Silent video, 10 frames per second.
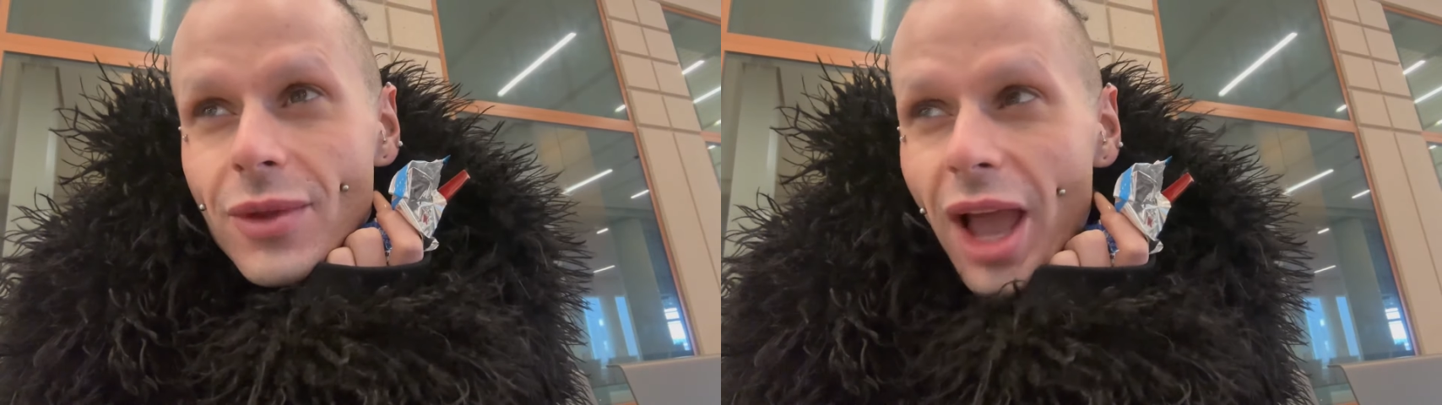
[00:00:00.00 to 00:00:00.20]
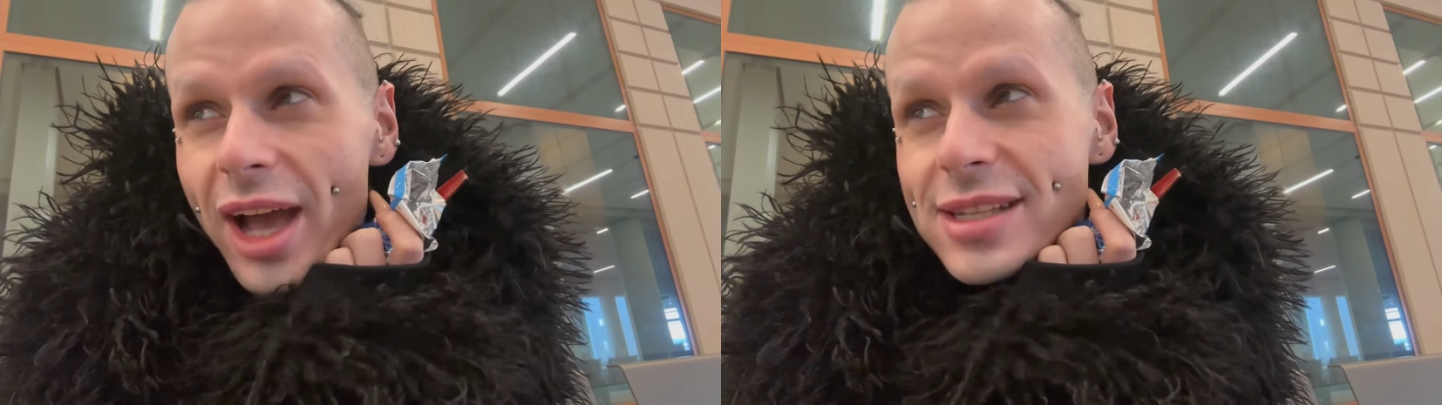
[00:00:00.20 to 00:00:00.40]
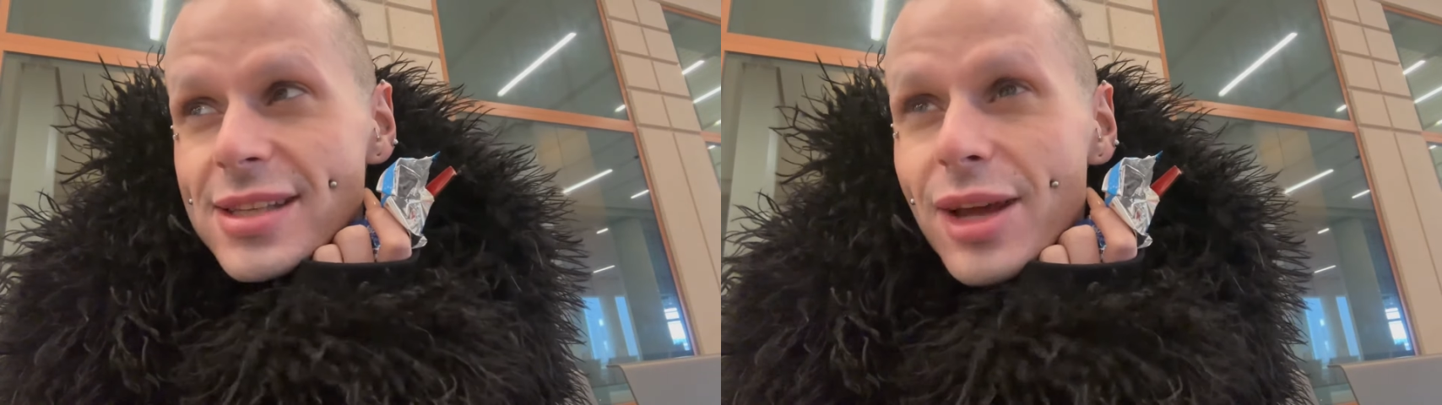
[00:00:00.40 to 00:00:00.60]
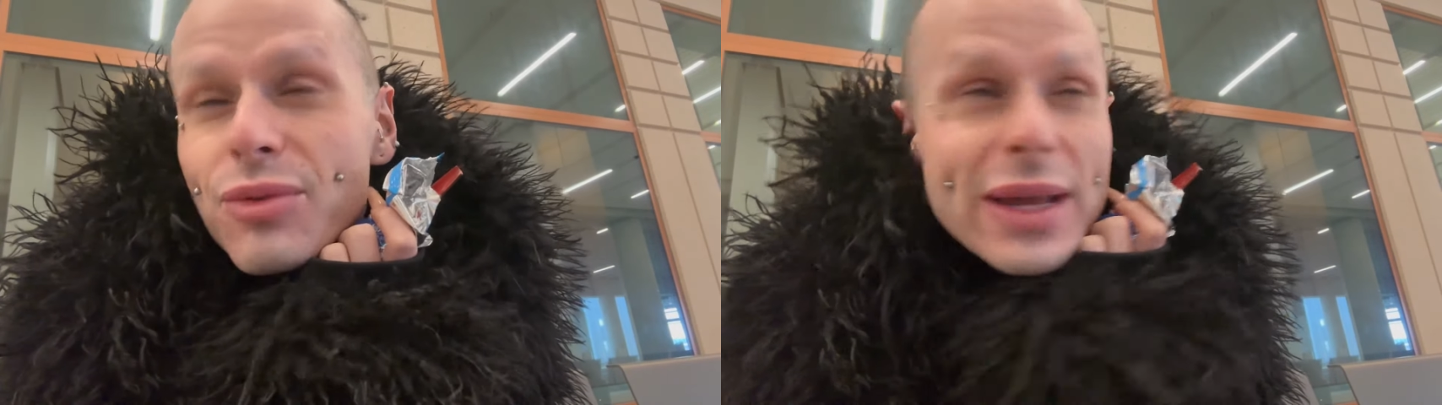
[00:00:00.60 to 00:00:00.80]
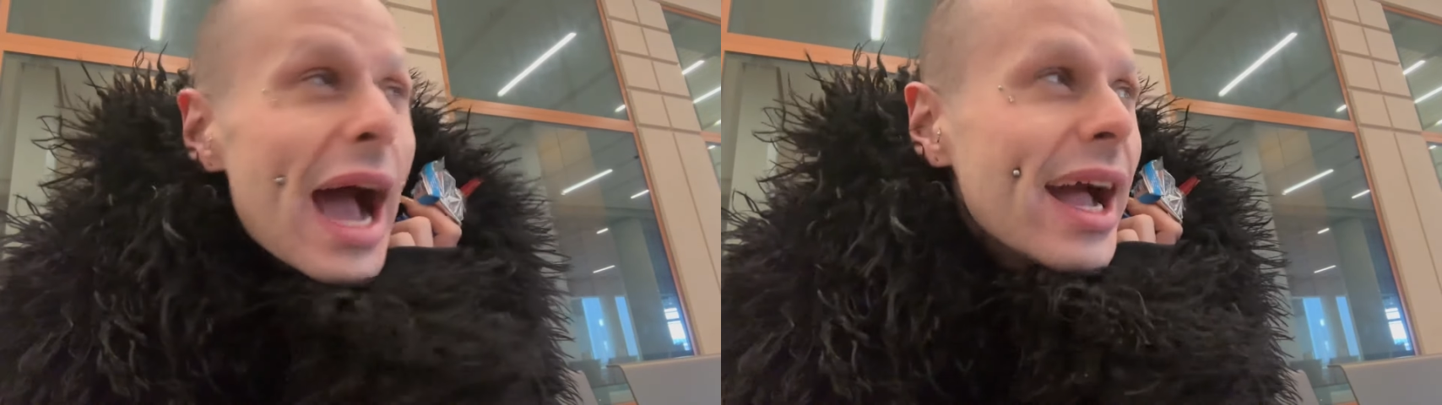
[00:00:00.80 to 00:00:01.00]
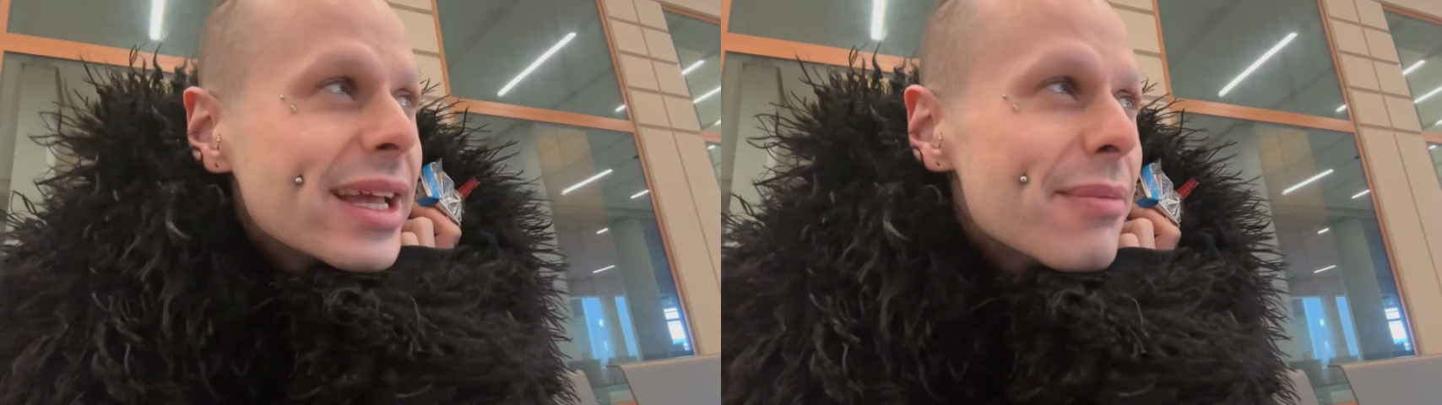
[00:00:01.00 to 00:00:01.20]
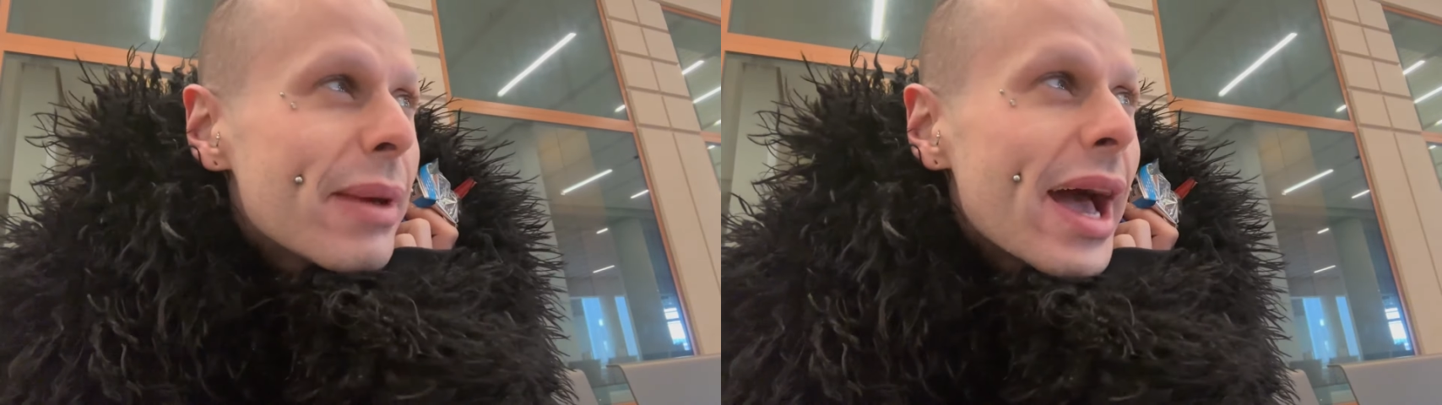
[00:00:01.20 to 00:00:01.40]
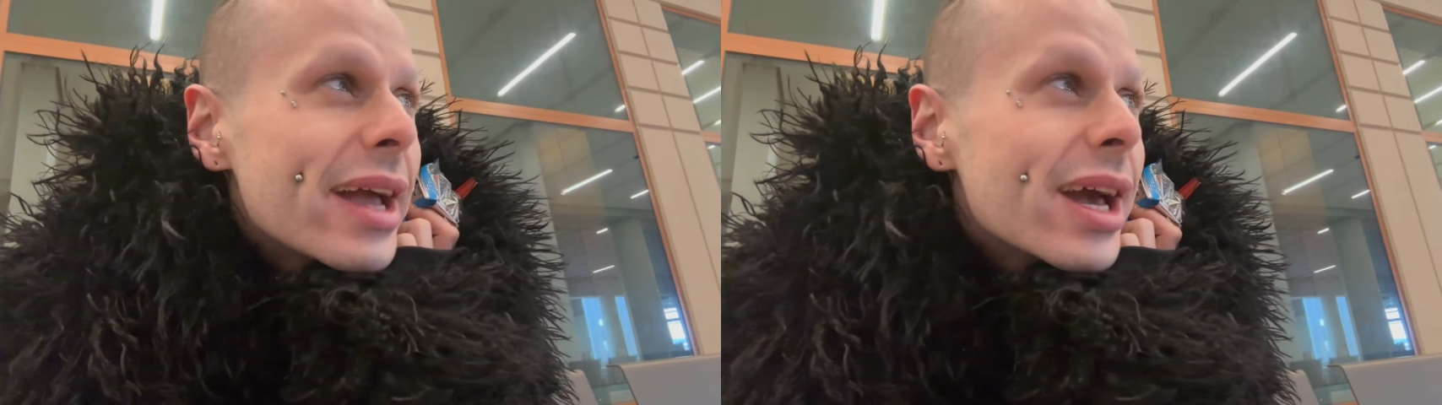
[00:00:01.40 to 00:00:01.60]
I said, when I get
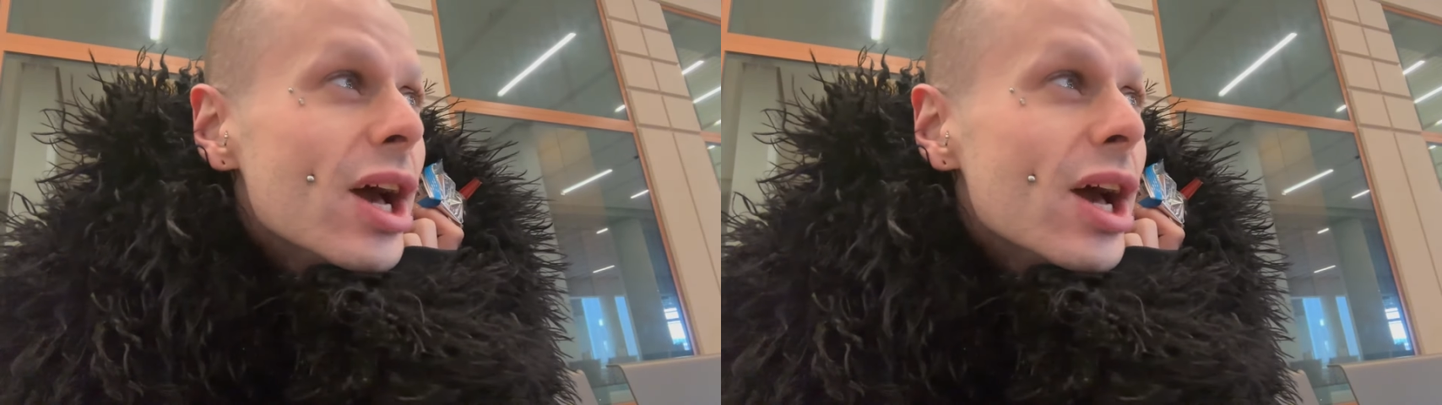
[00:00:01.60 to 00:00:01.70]
back,